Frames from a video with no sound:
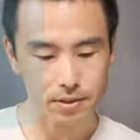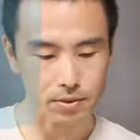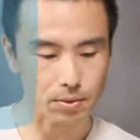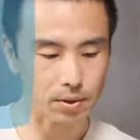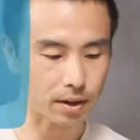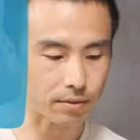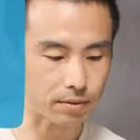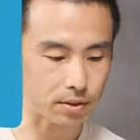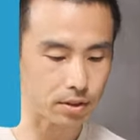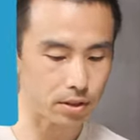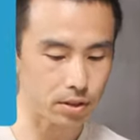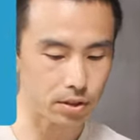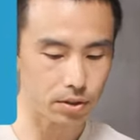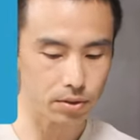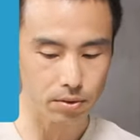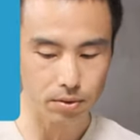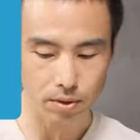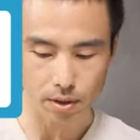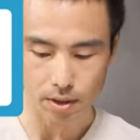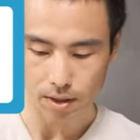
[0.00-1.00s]
so we'll have
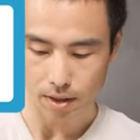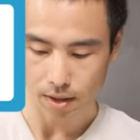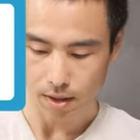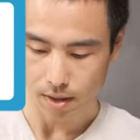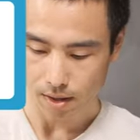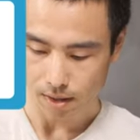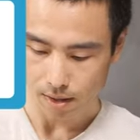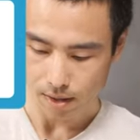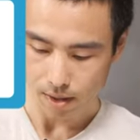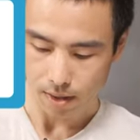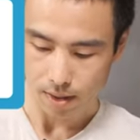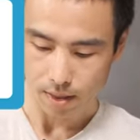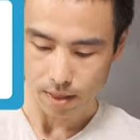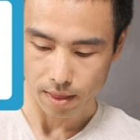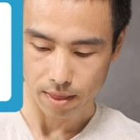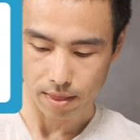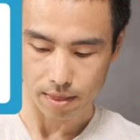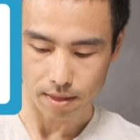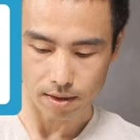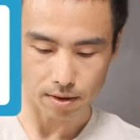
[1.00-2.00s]
two
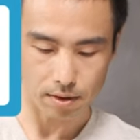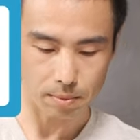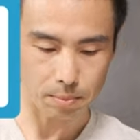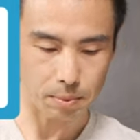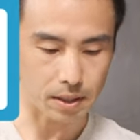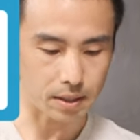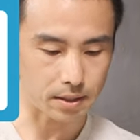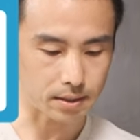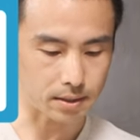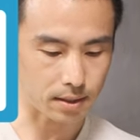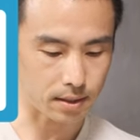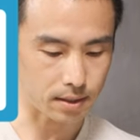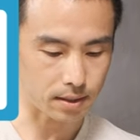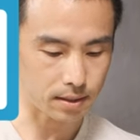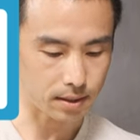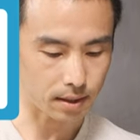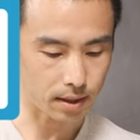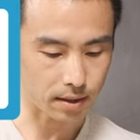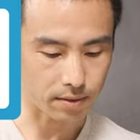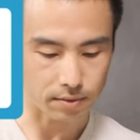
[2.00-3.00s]
thinner
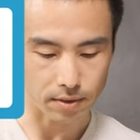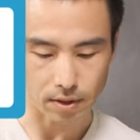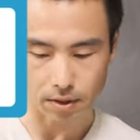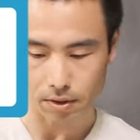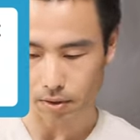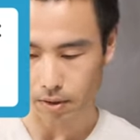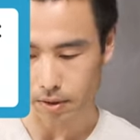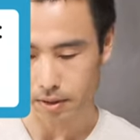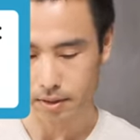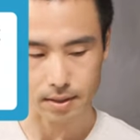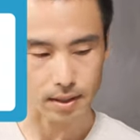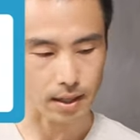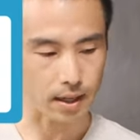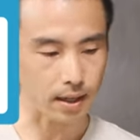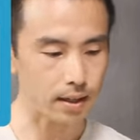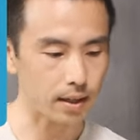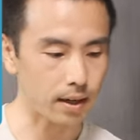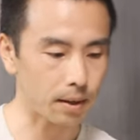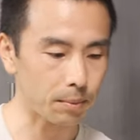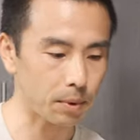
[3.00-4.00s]
pieces of New York
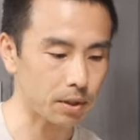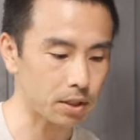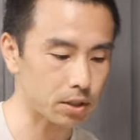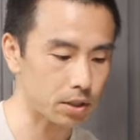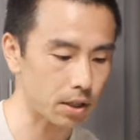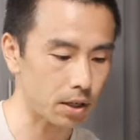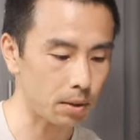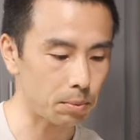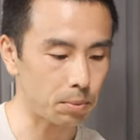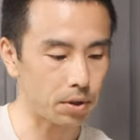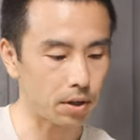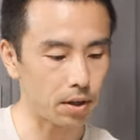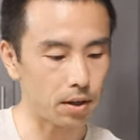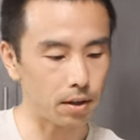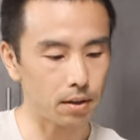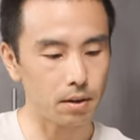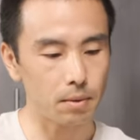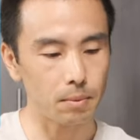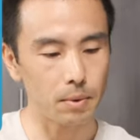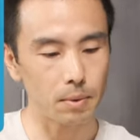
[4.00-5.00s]
steak and I'm actually going to put in
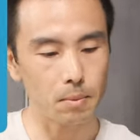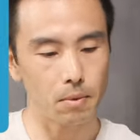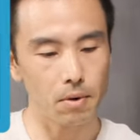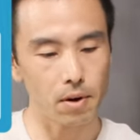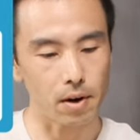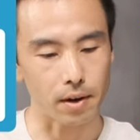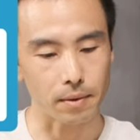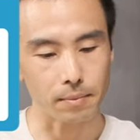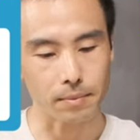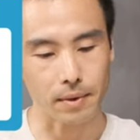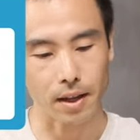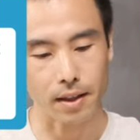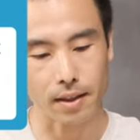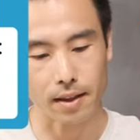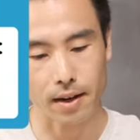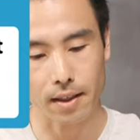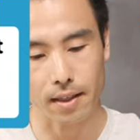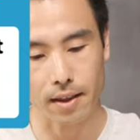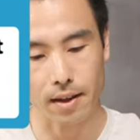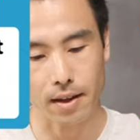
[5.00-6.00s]
a little bit more now
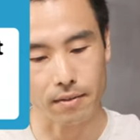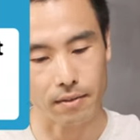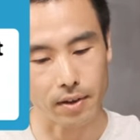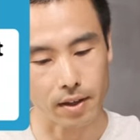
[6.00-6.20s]
that I think of